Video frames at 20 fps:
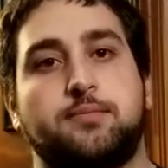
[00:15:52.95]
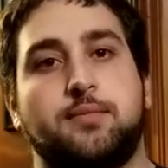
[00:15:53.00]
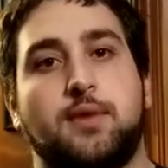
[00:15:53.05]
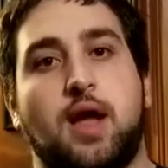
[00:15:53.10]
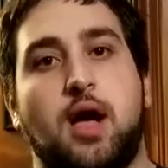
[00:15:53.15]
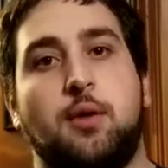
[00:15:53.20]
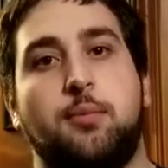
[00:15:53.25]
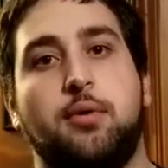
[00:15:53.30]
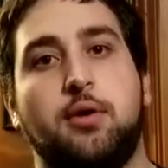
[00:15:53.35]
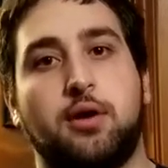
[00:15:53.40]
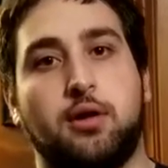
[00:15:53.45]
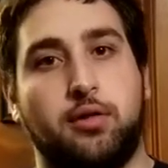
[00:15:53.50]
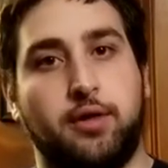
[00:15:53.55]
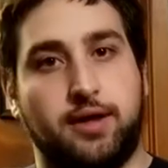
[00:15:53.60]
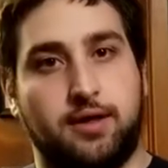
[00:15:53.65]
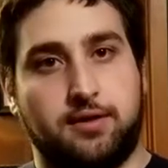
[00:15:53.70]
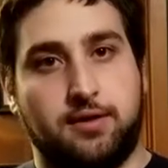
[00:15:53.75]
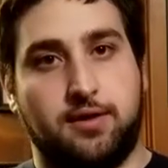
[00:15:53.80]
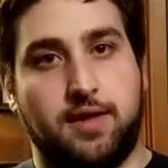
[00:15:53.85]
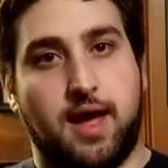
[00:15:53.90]
I'll put a
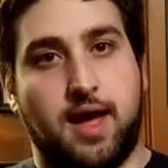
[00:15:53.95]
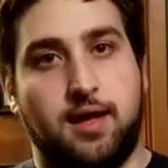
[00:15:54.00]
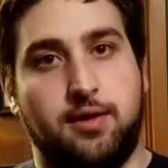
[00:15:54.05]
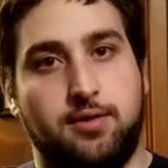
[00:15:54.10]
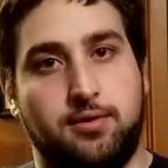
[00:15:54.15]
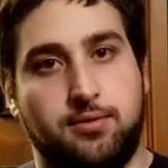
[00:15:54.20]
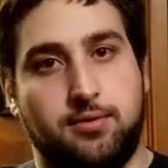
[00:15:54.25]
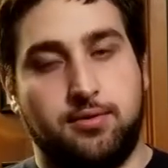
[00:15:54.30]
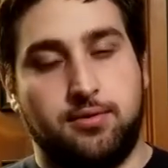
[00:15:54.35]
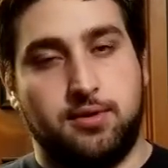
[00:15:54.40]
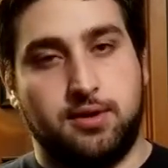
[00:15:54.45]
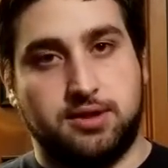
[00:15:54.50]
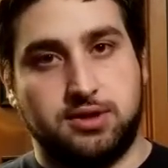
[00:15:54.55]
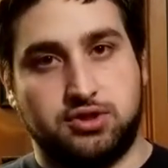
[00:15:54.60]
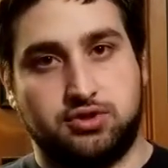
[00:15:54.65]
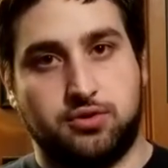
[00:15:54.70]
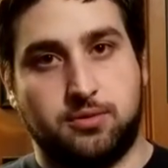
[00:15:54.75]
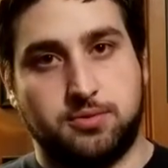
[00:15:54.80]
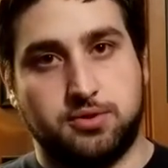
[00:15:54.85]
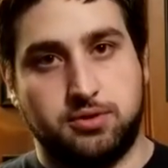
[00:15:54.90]
link to that in the
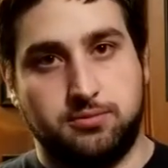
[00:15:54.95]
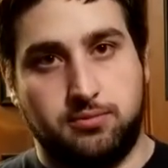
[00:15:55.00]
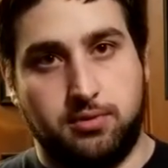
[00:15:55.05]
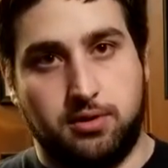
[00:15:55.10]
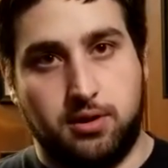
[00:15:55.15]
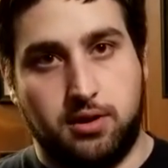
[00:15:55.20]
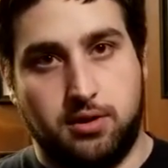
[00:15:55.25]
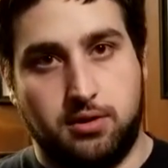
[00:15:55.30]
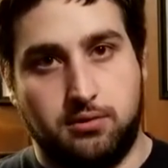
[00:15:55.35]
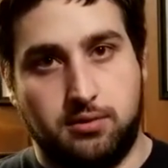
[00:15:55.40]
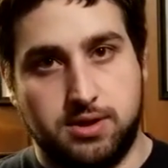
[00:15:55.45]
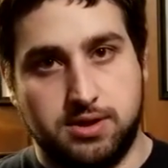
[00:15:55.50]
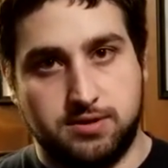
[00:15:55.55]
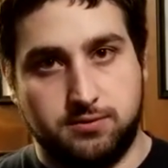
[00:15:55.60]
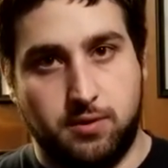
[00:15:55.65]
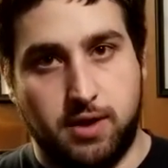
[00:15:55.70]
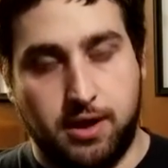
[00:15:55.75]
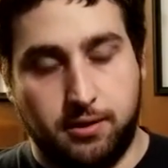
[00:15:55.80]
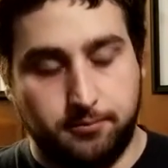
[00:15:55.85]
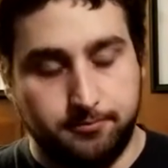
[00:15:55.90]
description below as
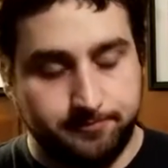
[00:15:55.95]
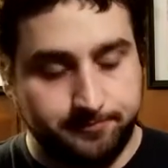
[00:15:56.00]
well.